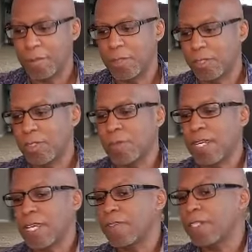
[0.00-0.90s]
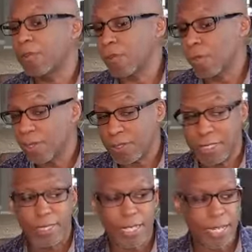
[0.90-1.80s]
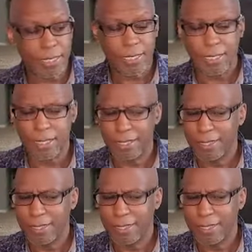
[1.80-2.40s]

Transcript: but you don't have any works, he's asking,